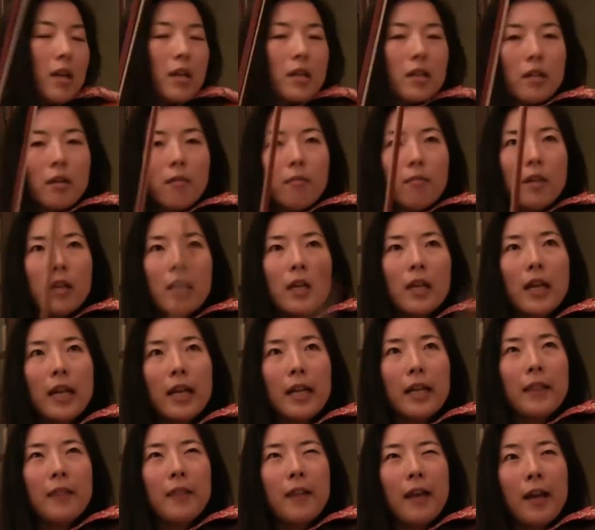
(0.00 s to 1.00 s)
Something
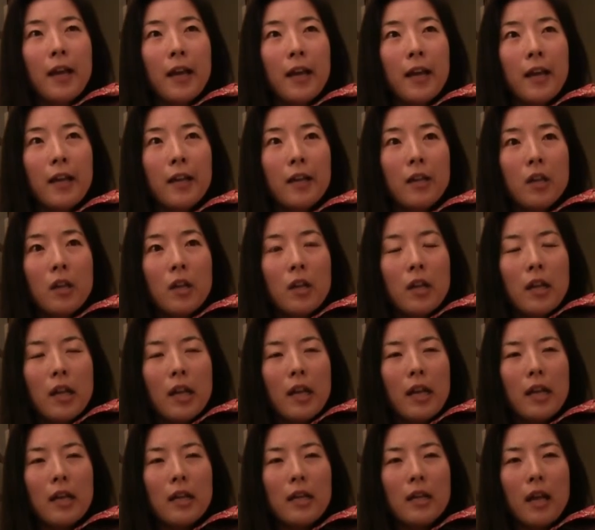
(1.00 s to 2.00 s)
like that.
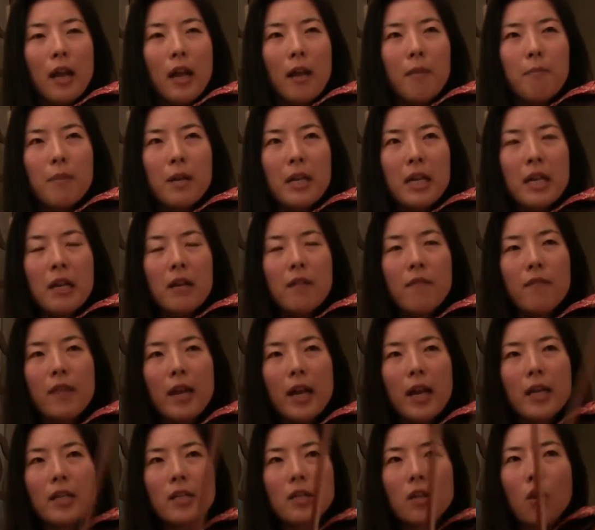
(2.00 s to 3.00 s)
And I believe
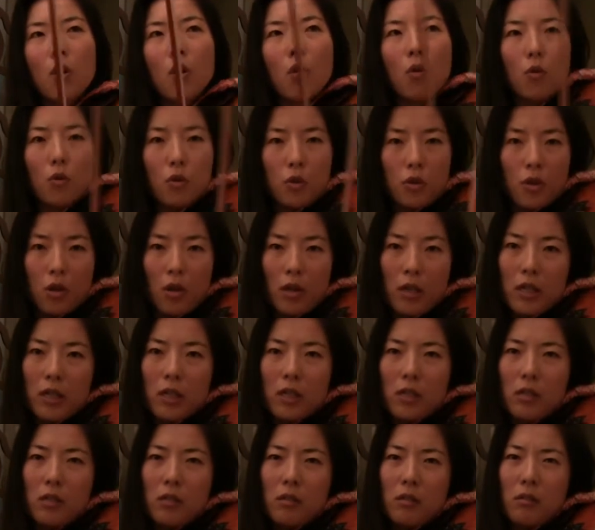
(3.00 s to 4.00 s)
there's also a
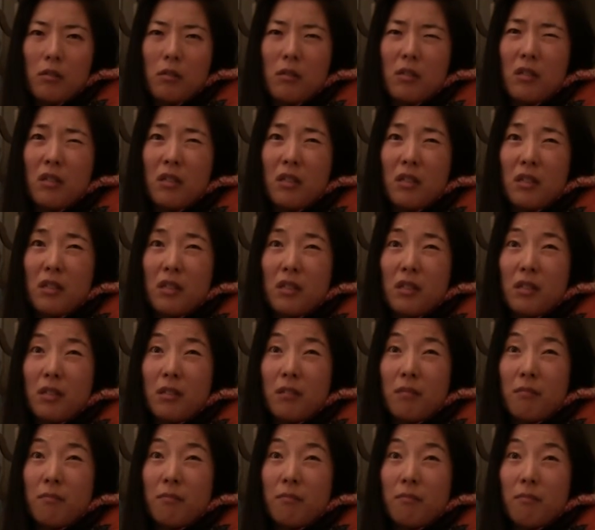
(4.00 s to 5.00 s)
little
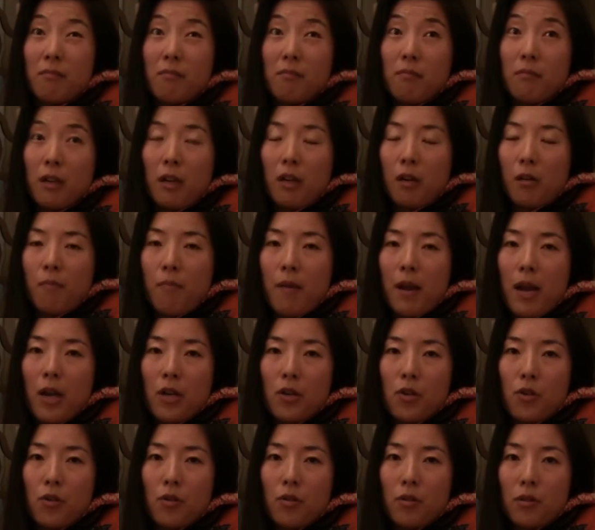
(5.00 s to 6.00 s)

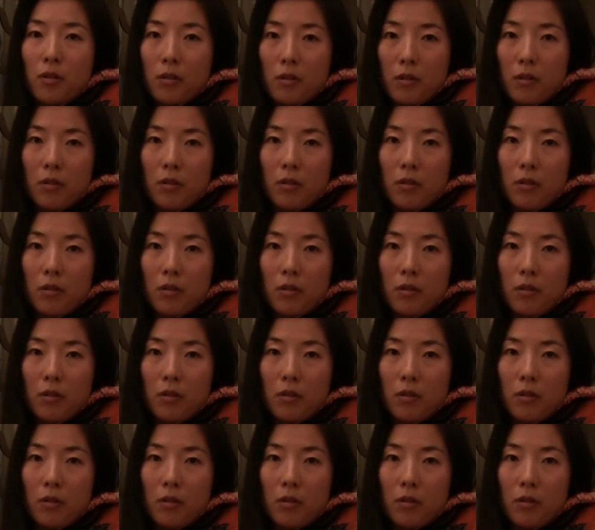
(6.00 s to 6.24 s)
arpeggios